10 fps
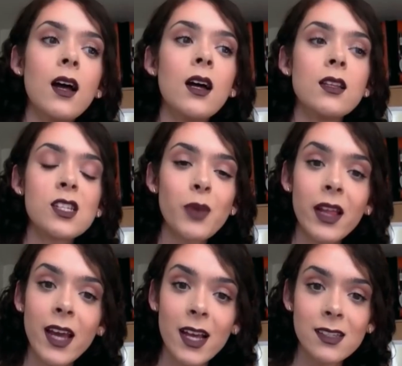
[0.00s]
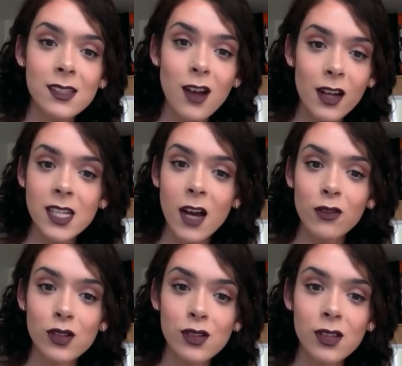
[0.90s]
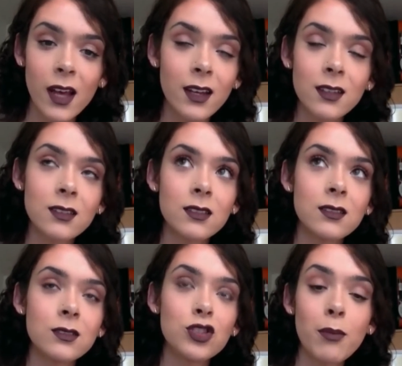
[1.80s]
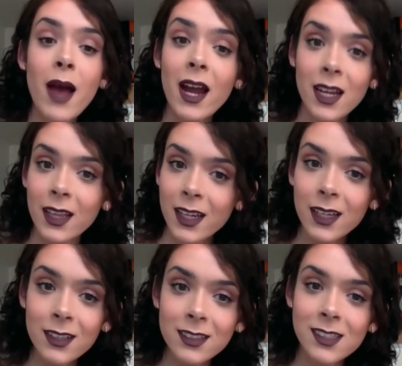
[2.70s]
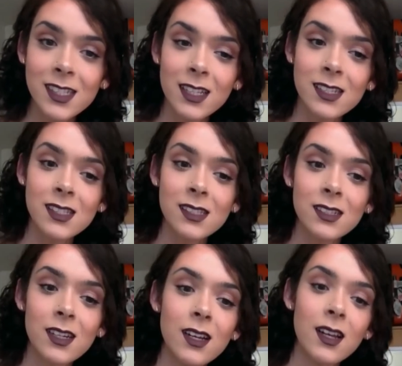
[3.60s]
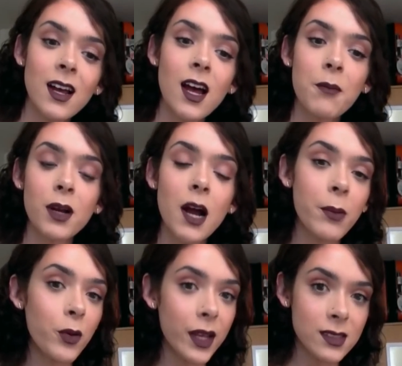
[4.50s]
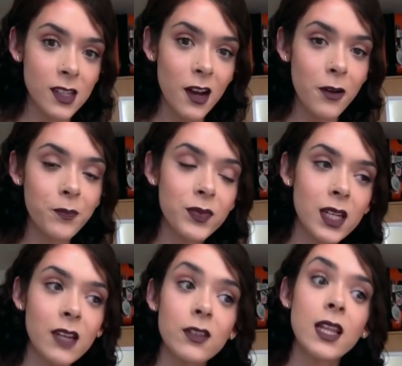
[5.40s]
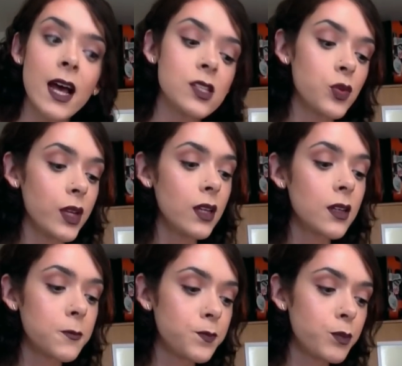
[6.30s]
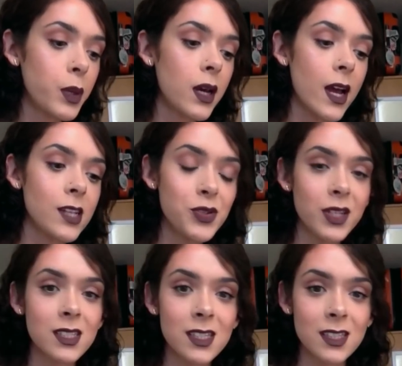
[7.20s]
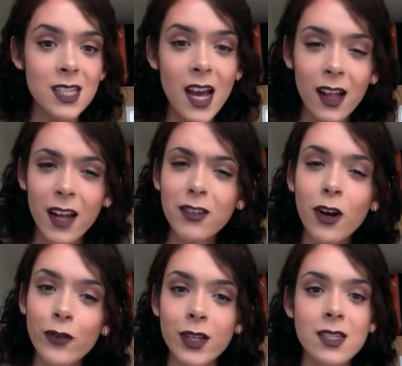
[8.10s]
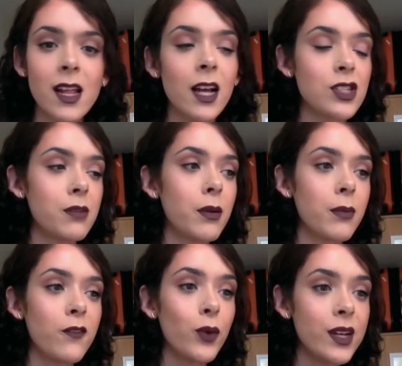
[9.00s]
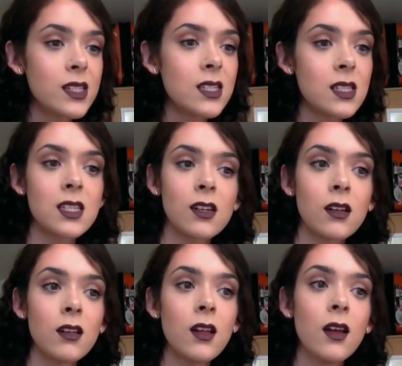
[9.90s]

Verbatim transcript: Uh, the swelling has gone down like dramatically since um, a couple weeks ago and even last week. But as you can tell, I don't know if you can tell actually, but my voice is still